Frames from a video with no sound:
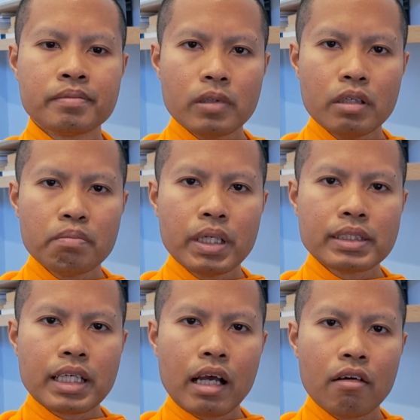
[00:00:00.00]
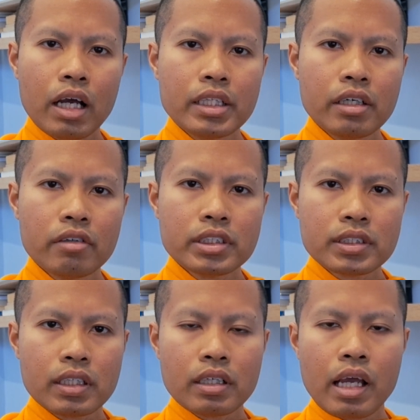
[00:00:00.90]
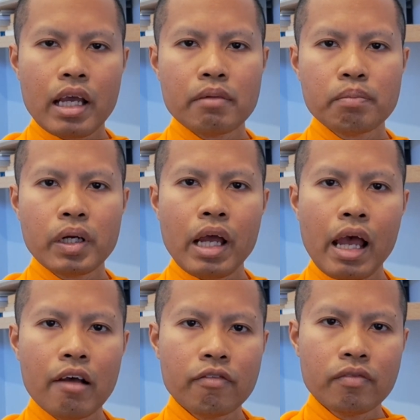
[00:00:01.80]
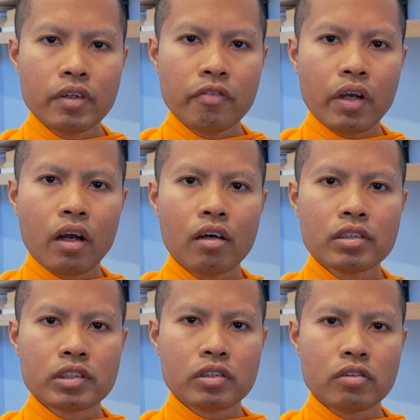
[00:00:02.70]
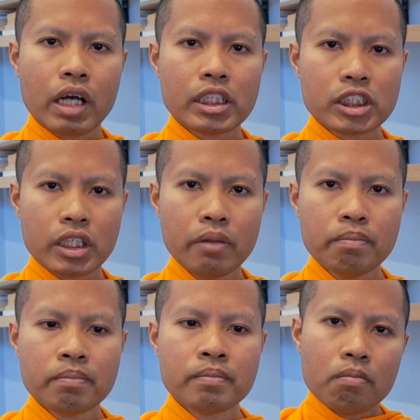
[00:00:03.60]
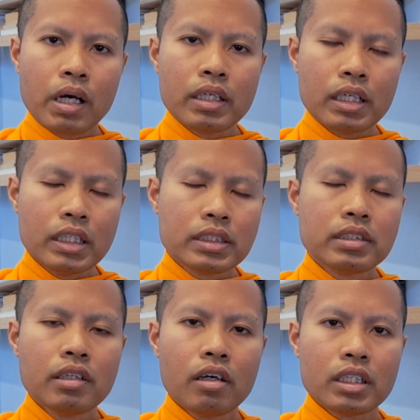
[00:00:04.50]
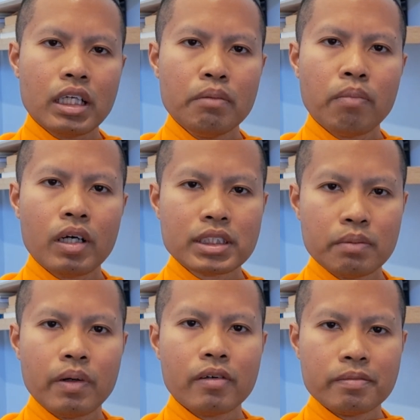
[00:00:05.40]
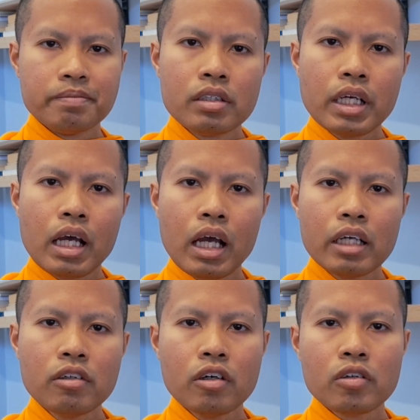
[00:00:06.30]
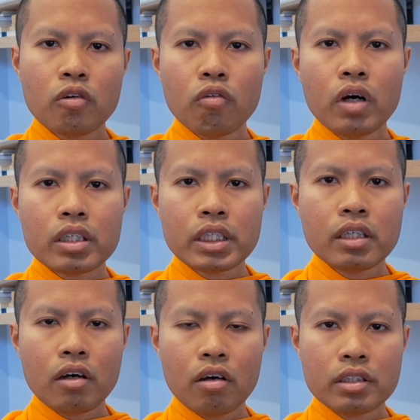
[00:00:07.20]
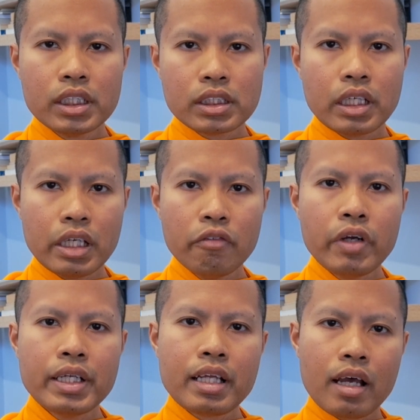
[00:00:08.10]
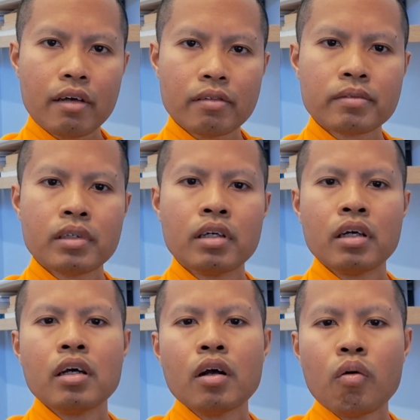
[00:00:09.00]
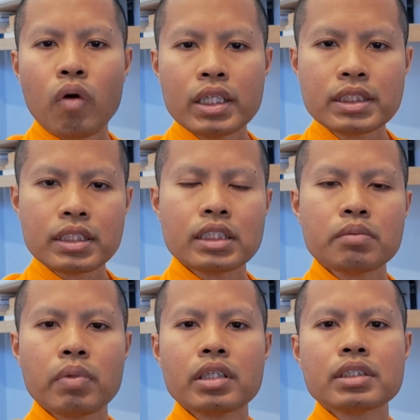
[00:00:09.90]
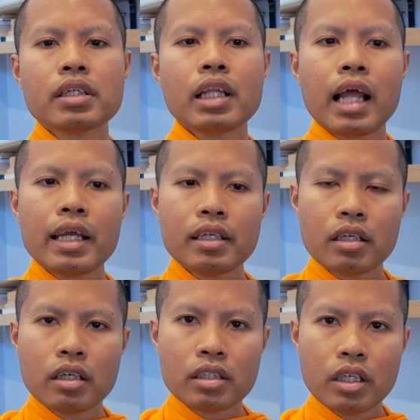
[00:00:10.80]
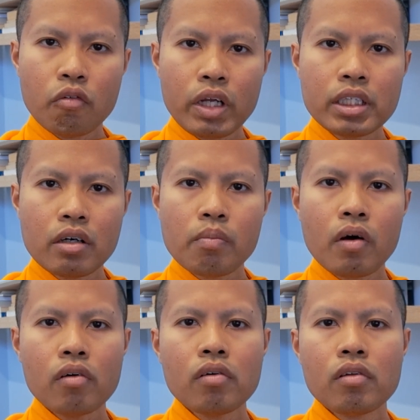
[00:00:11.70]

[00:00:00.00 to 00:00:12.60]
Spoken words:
It may sound idealistic and perhaps difficult to achieve, but it's not impossible. There are those who are working on this even now. One such person like the Venerable